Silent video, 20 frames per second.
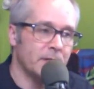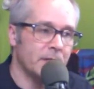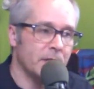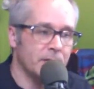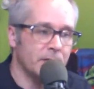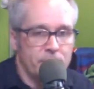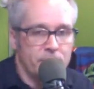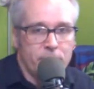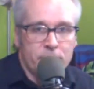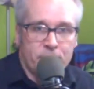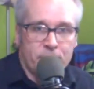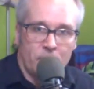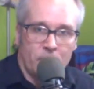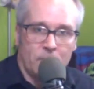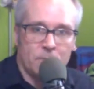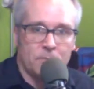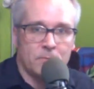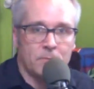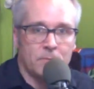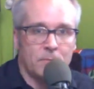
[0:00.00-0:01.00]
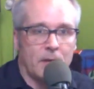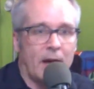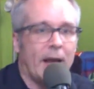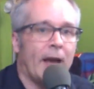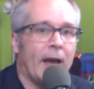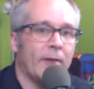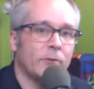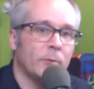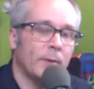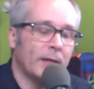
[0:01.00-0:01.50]
is useful i
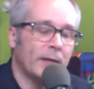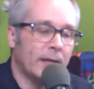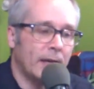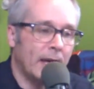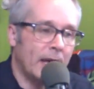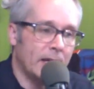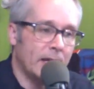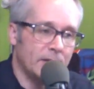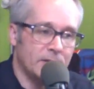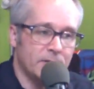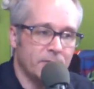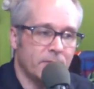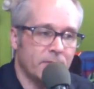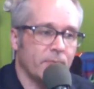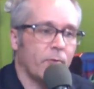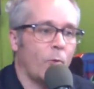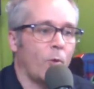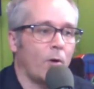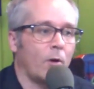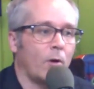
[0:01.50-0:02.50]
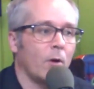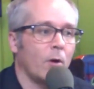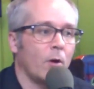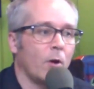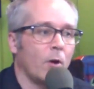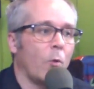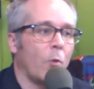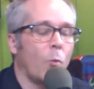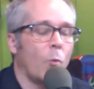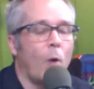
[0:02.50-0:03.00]
have to make a case for
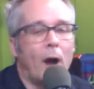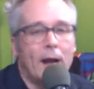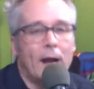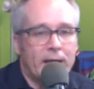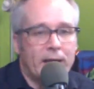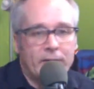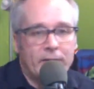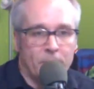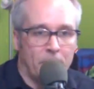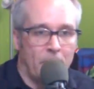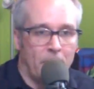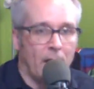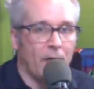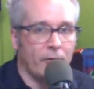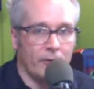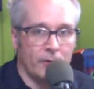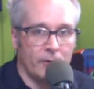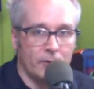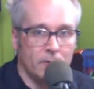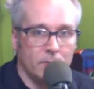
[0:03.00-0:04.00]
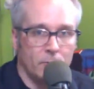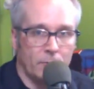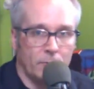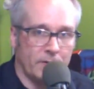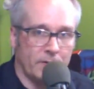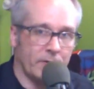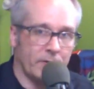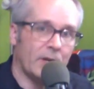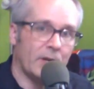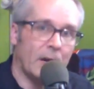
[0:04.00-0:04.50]
why even bother
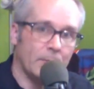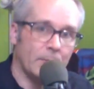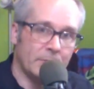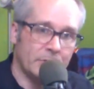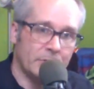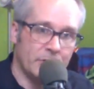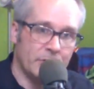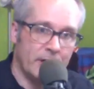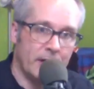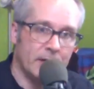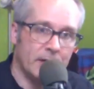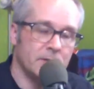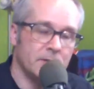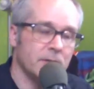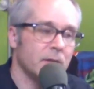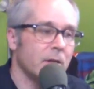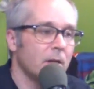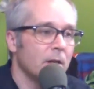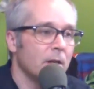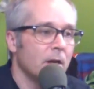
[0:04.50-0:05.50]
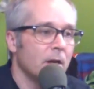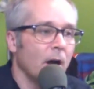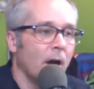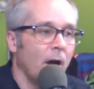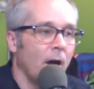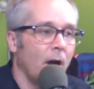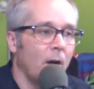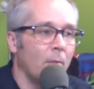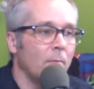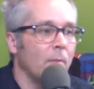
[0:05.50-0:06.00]
with this comics jazz
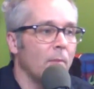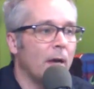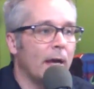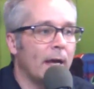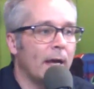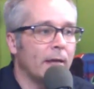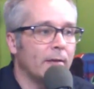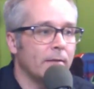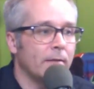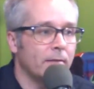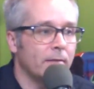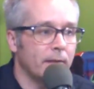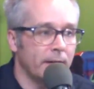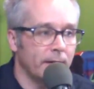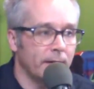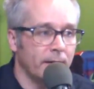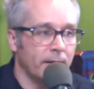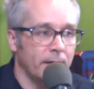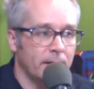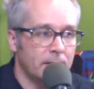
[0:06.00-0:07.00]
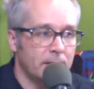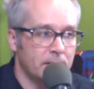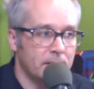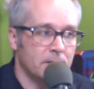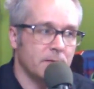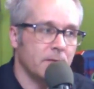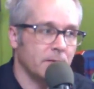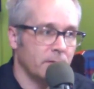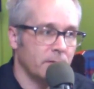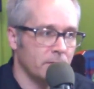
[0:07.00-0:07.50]
um, and there
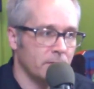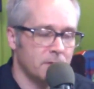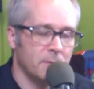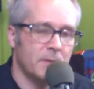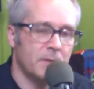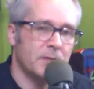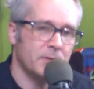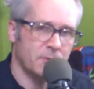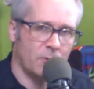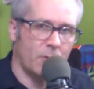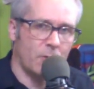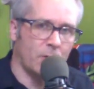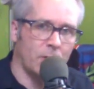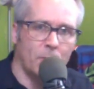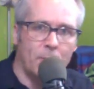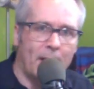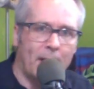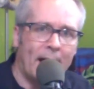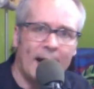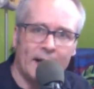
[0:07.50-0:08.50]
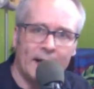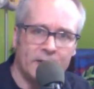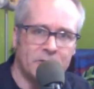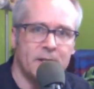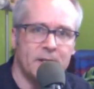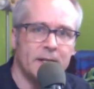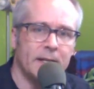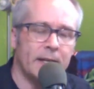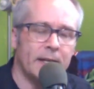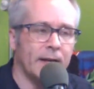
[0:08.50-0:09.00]
is you know some historical baggage
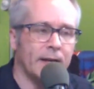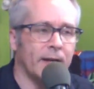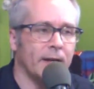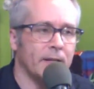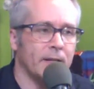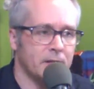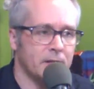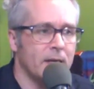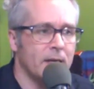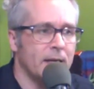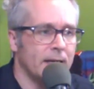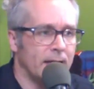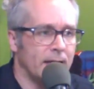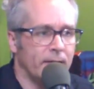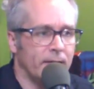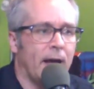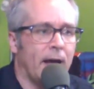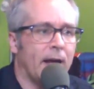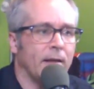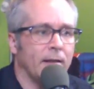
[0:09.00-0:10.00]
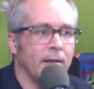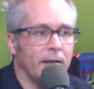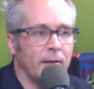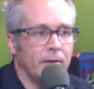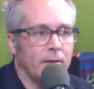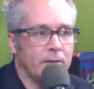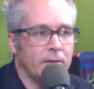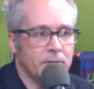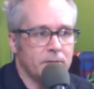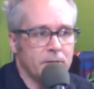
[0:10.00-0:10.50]
that it carries in that it
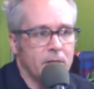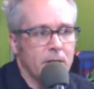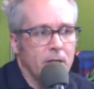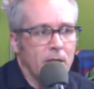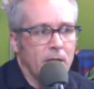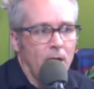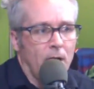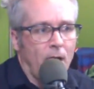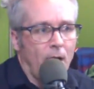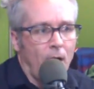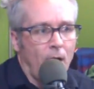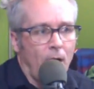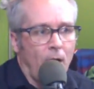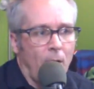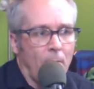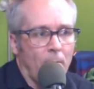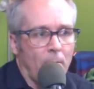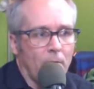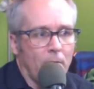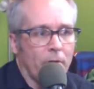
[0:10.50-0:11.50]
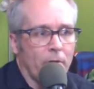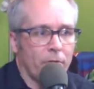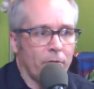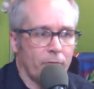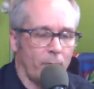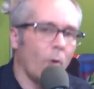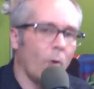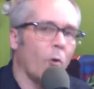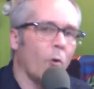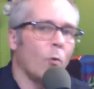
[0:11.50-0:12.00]
is um,
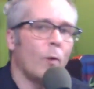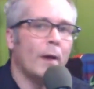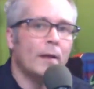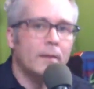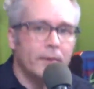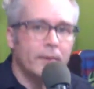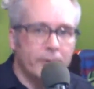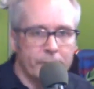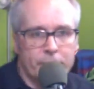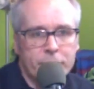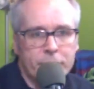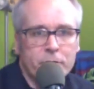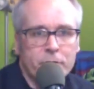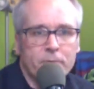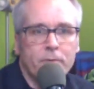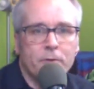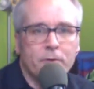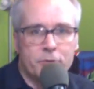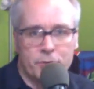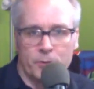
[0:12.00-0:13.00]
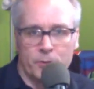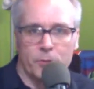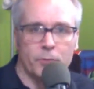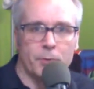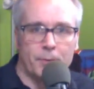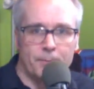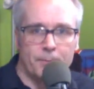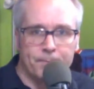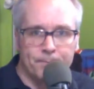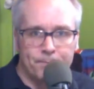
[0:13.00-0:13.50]
throwaway literature for children